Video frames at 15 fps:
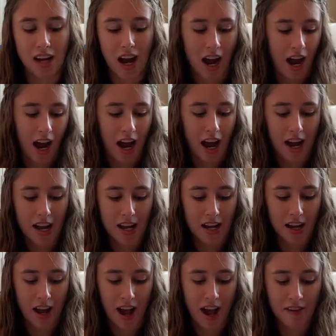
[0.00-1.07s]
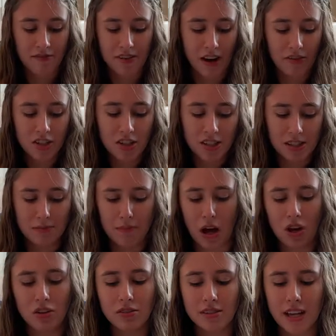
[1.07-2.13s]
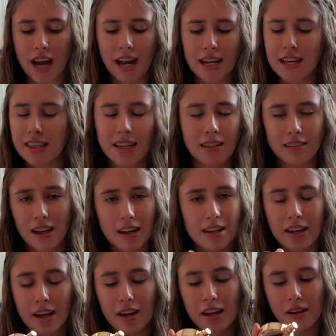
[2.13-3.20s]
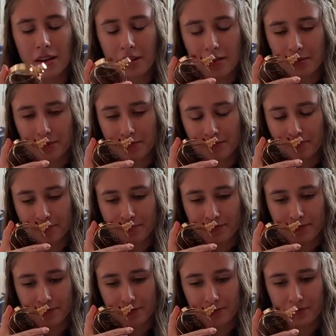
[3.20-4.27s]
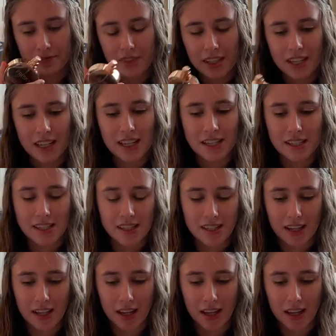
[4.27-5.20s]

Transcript: I have never smelled anything like it it's,